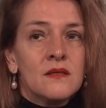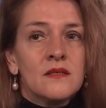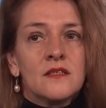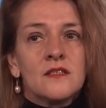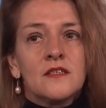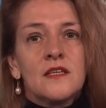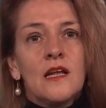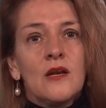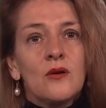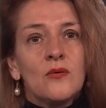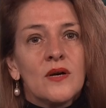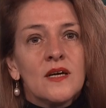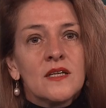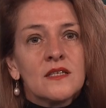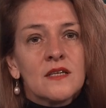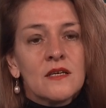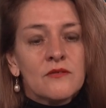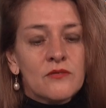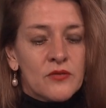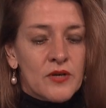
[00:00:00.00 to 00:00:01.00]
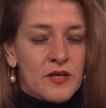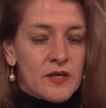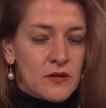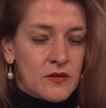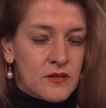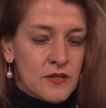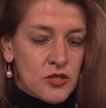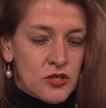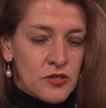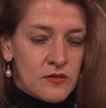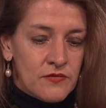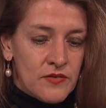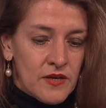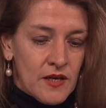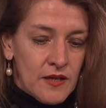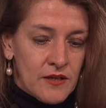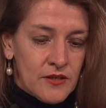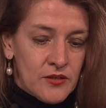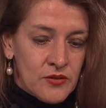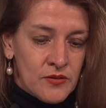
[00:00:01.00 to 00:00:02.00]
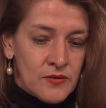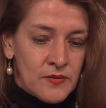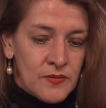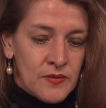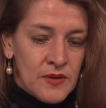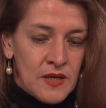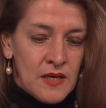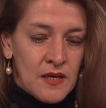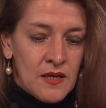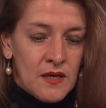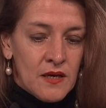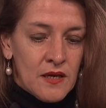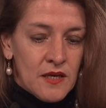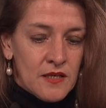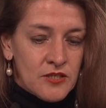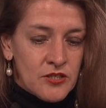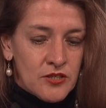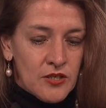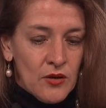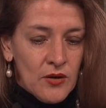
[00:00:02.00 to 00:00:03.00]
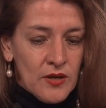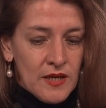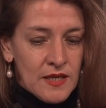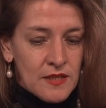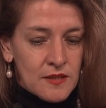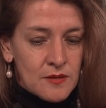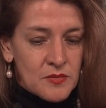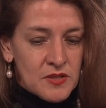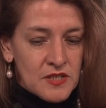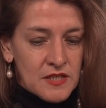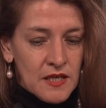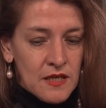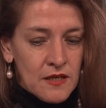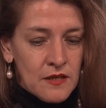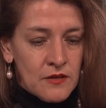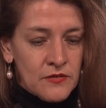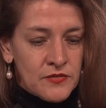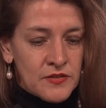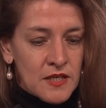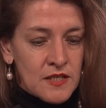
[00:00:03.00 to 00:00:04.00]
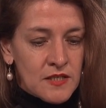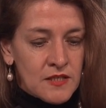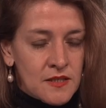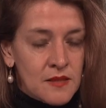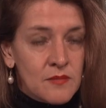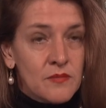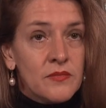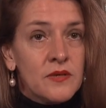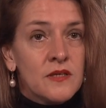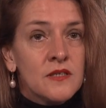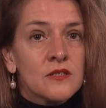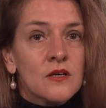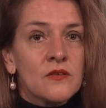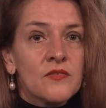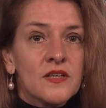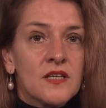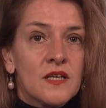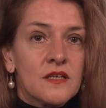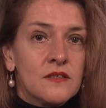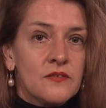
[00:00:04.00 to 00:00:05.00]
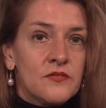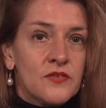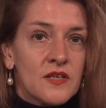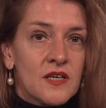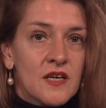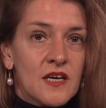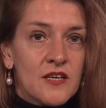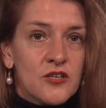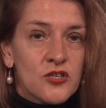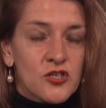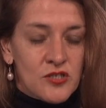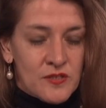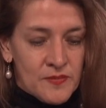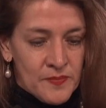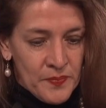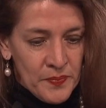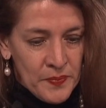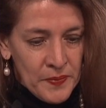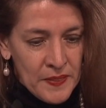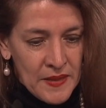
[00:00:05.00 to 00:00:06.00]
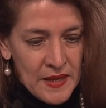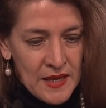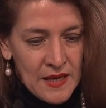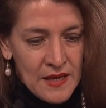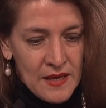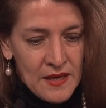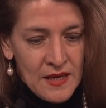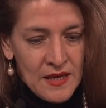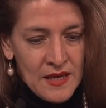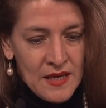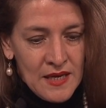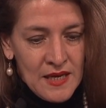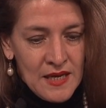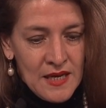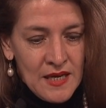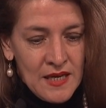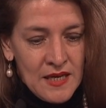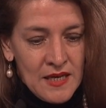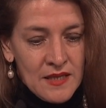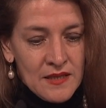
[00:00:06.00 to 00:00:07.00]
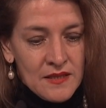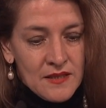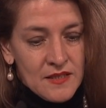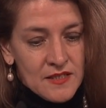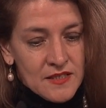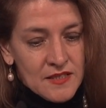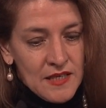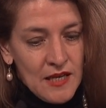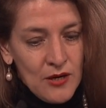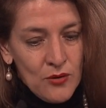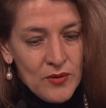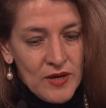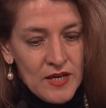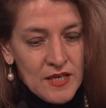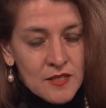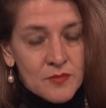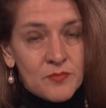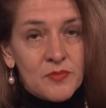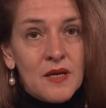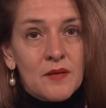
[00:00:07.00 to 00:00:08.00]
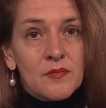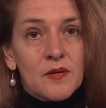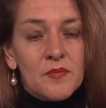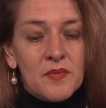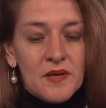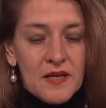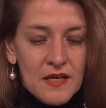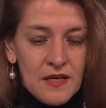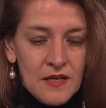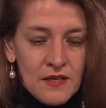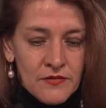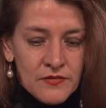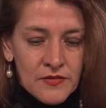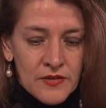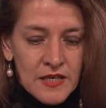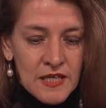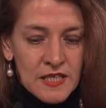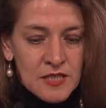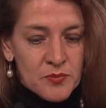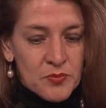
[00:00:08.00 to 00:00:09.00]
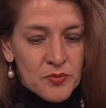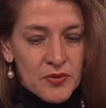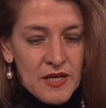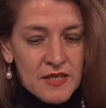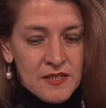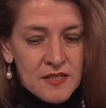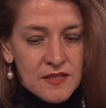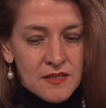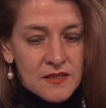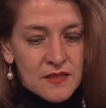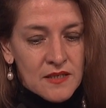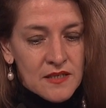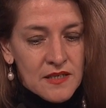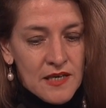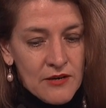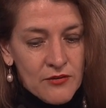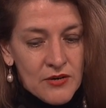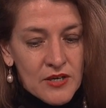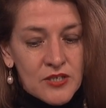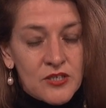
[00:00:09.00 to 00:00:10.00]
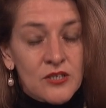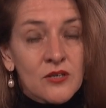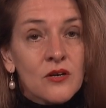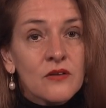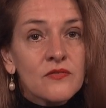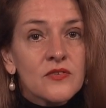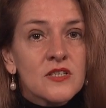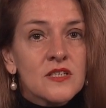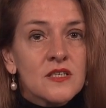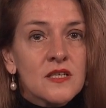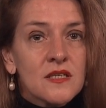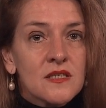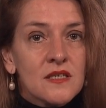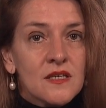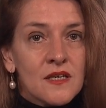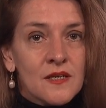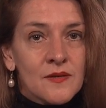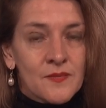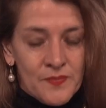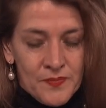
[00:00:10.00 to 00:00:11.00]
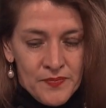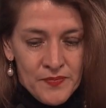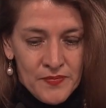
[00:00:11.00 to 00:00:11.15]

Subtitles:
Silhouettes have a recognition value, and so lend themselves as symbols of identification. The silhouette, people believe, expresses the character of a city.